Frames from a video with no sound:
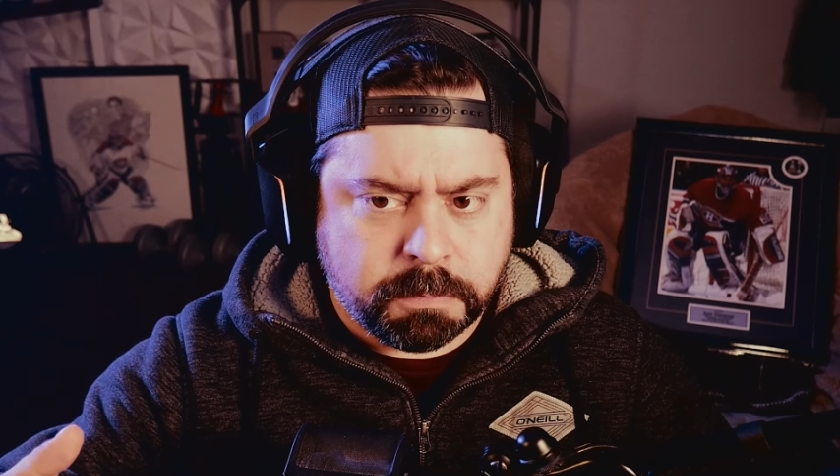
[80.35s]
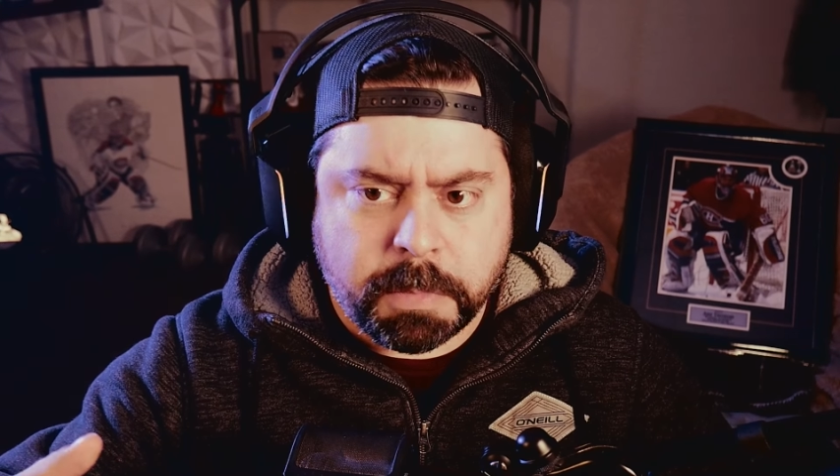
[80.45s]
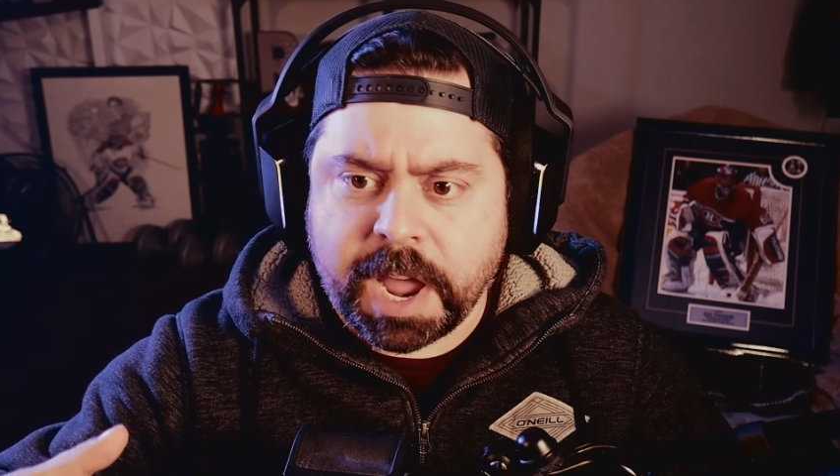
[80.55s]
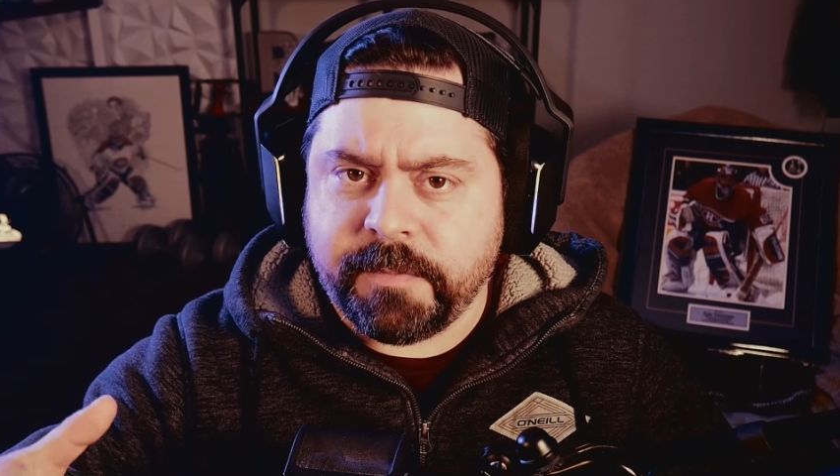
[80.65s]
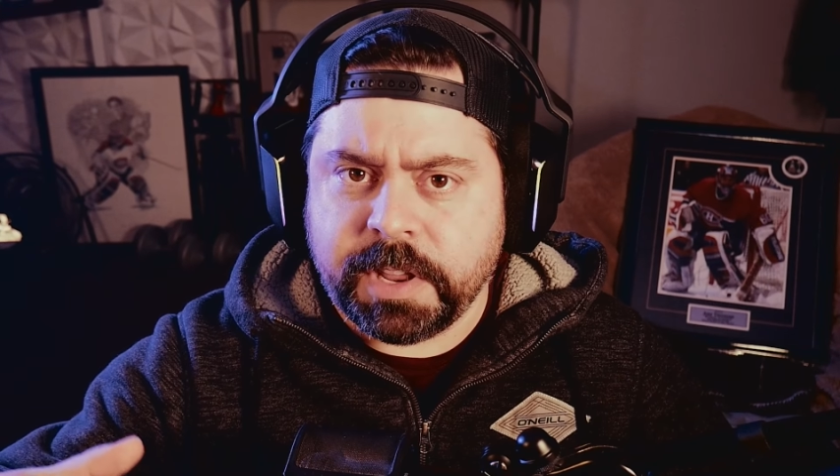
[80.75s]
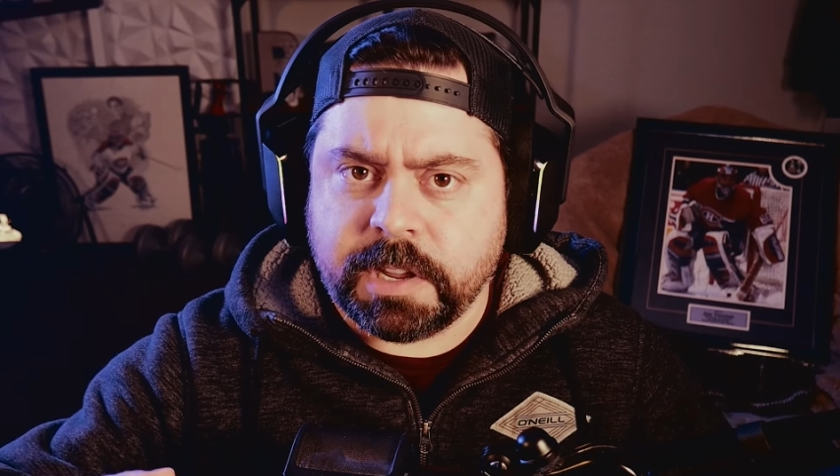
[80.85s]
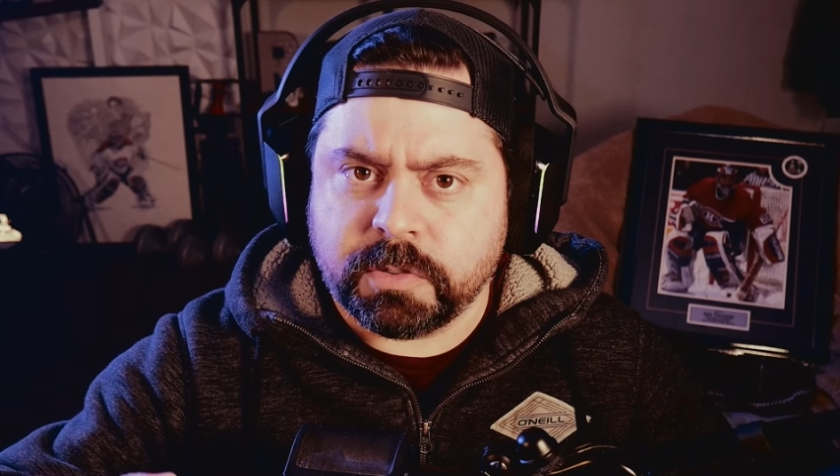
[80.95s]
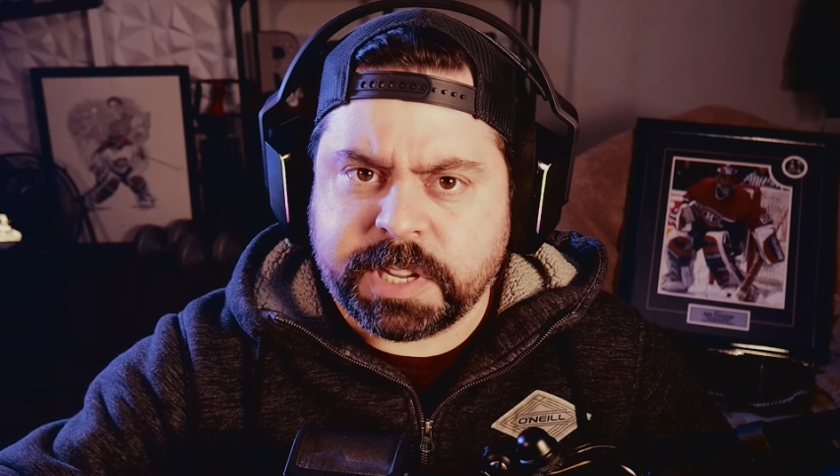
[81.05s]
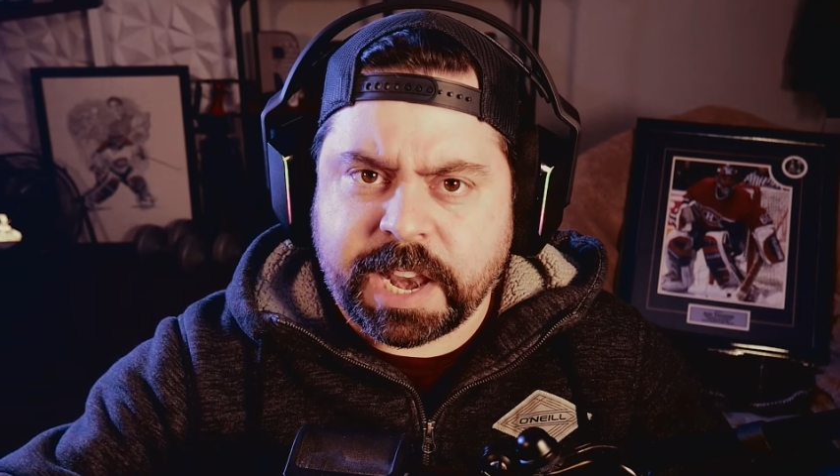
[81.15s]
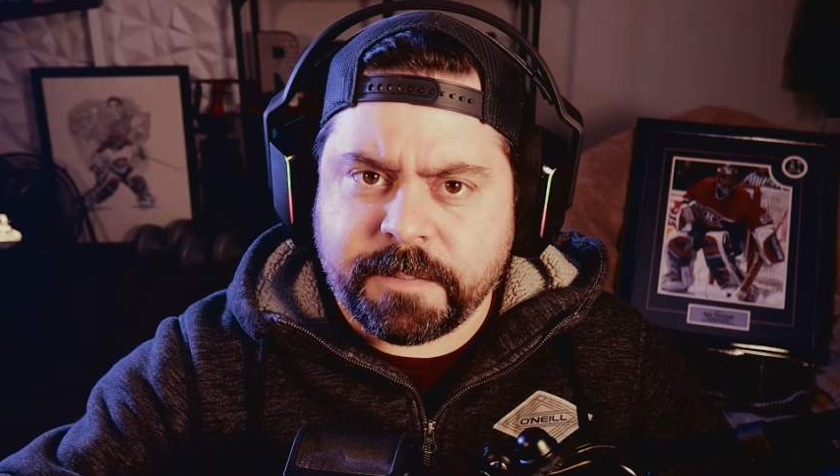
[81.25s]
my
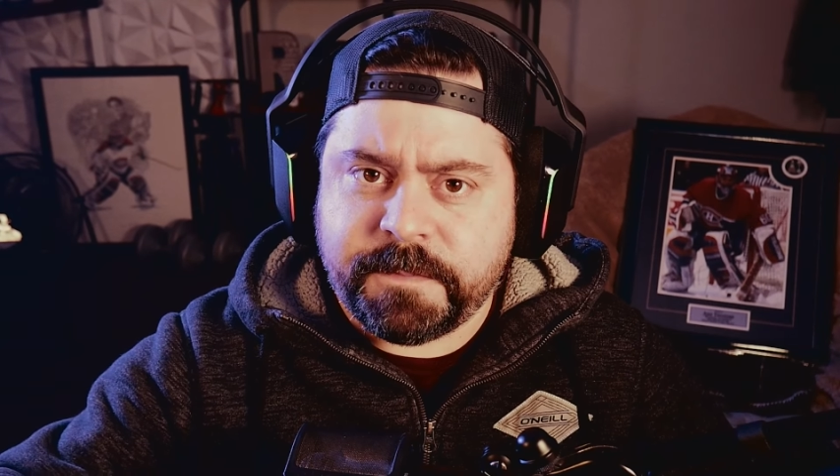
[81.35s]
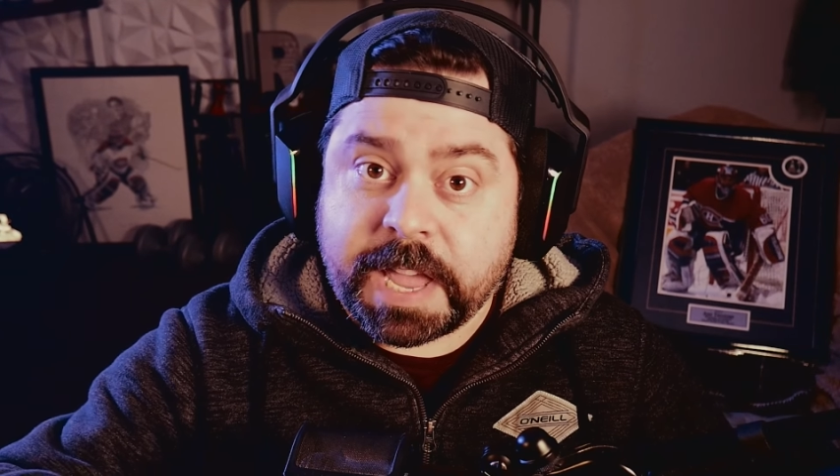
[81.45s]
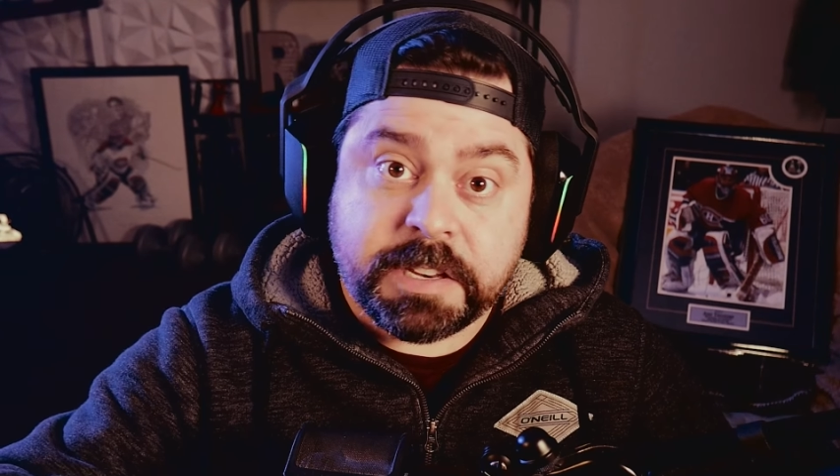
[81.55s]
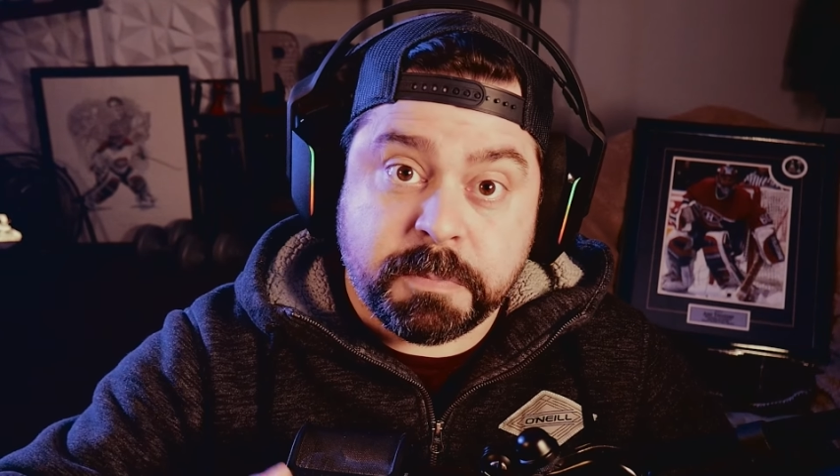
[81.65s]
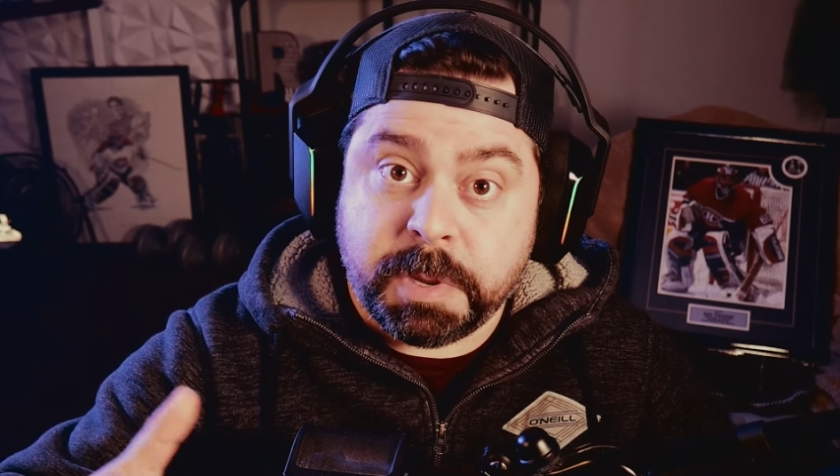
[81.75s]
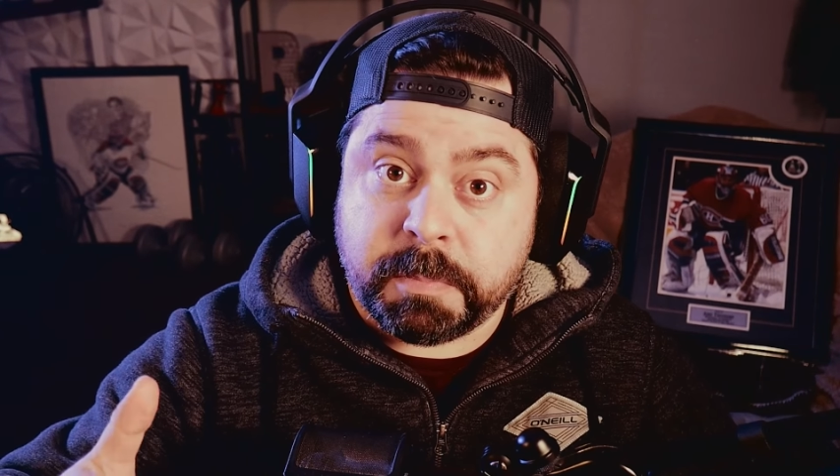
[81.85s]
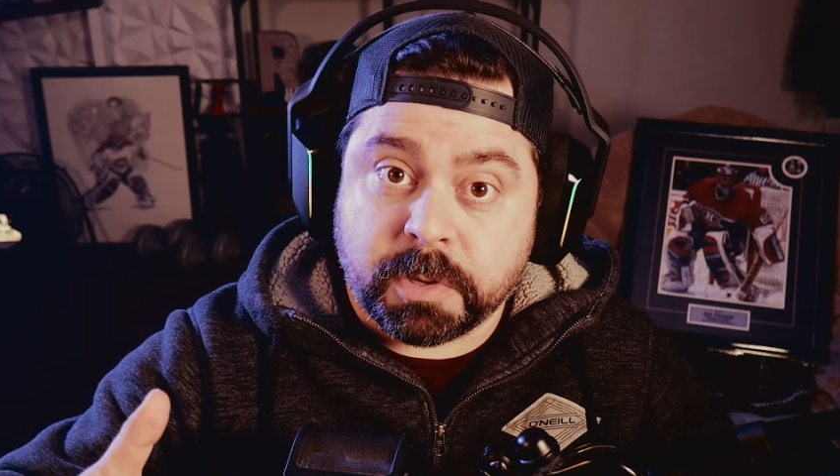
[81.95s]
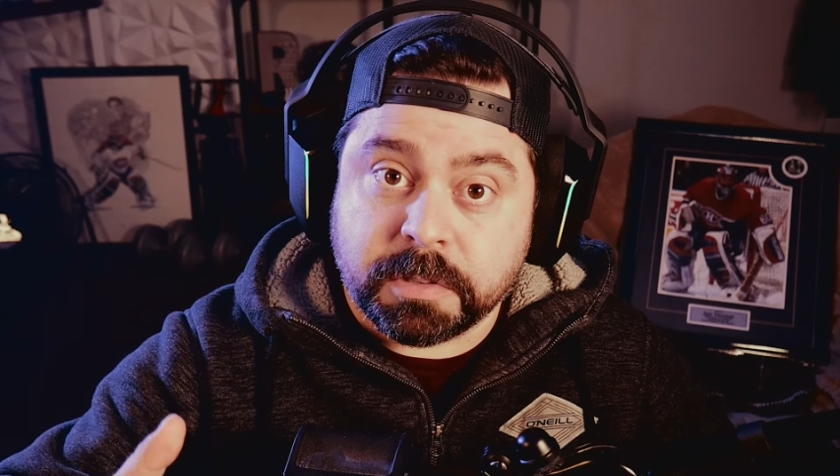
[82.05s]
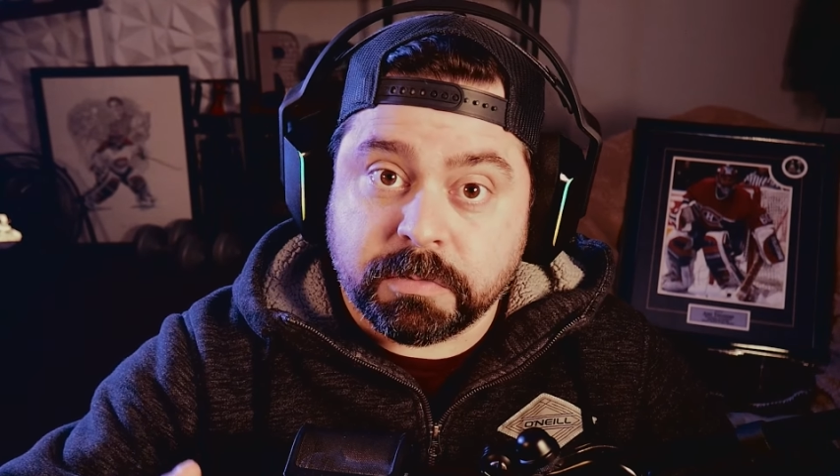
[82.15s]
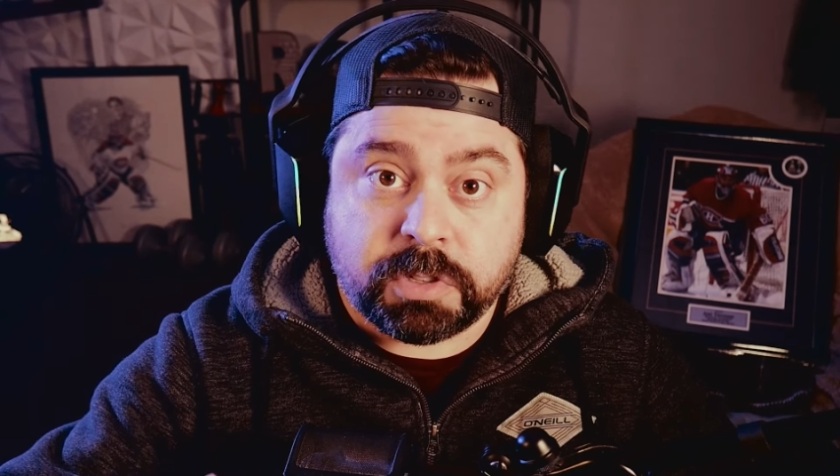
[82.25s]
videos getting fed to people.